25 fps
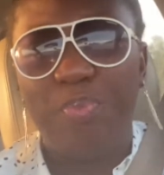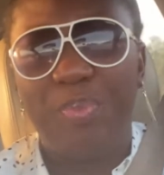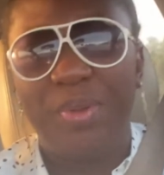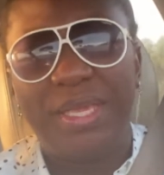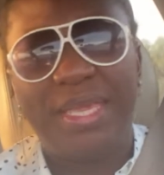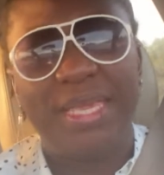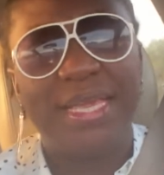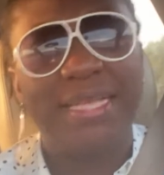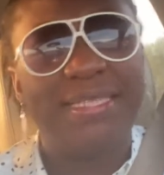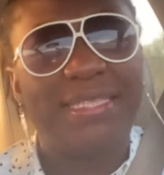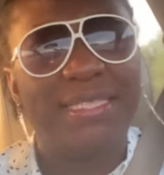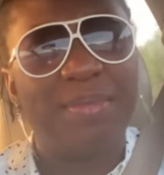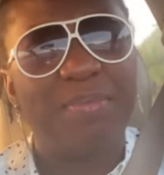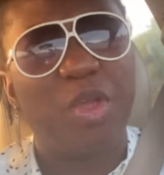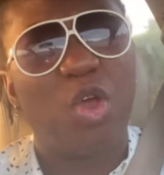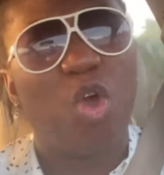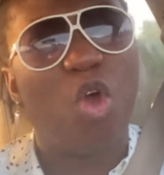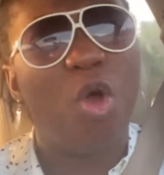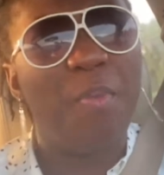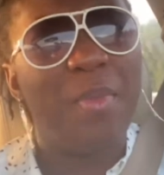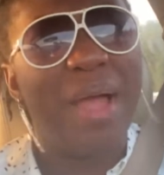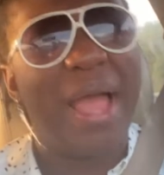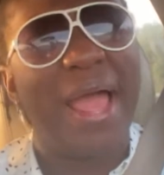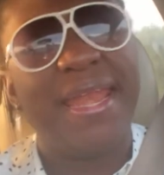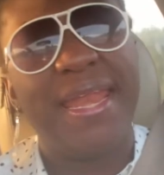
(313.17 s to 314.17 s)
begin to
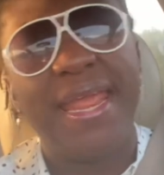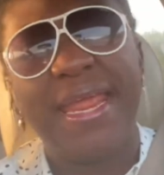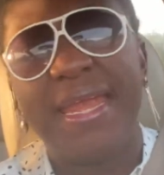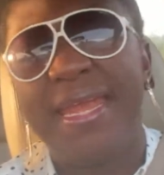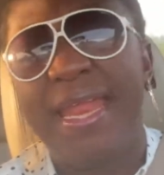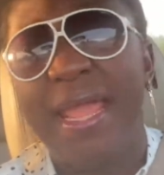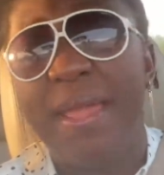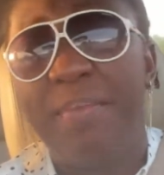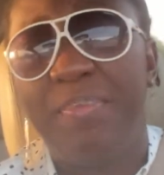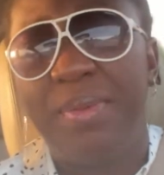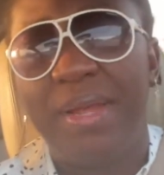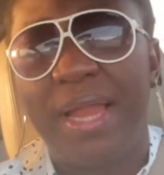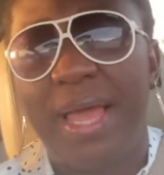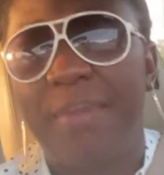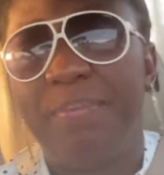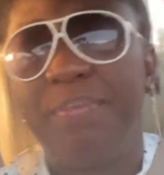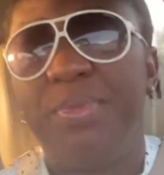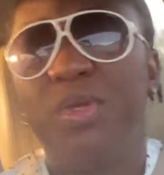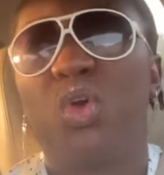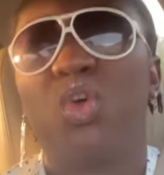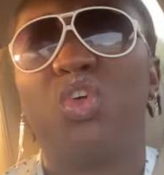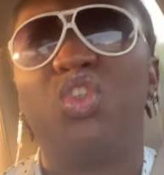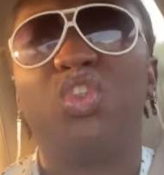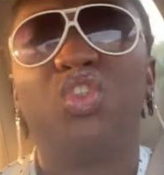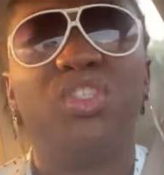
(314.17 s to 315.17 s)
become an enabler
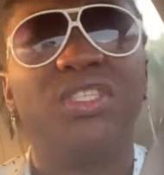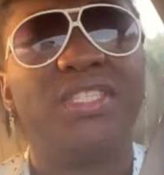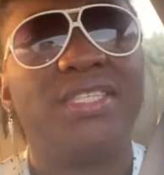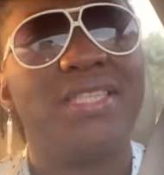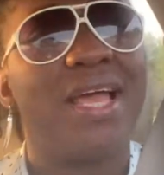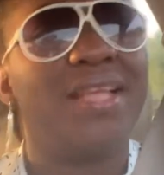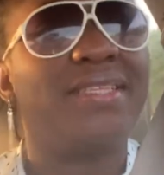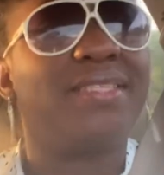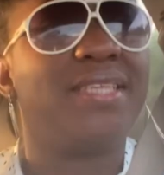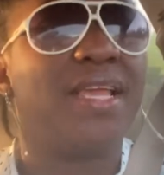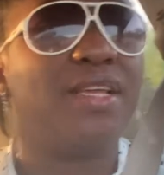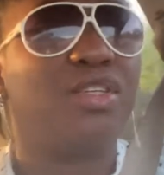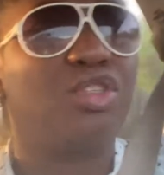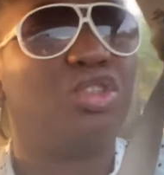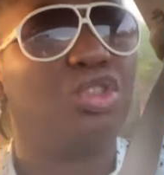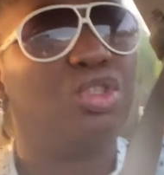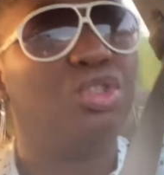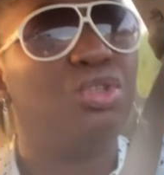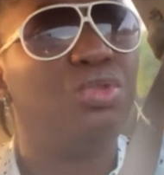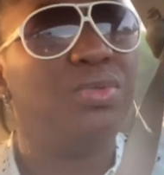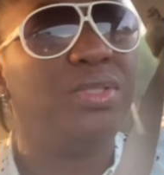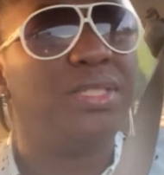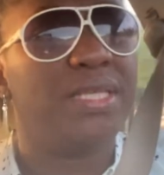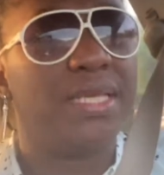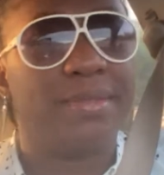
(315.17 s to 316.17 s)
because you start
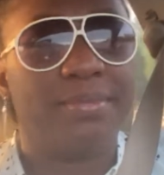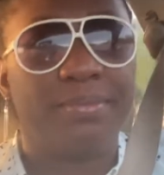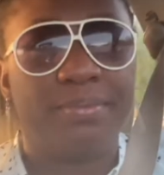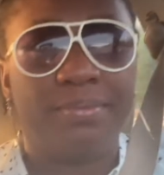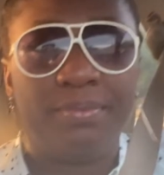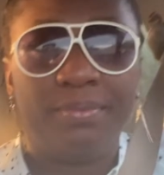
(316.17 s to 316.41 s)
excusing.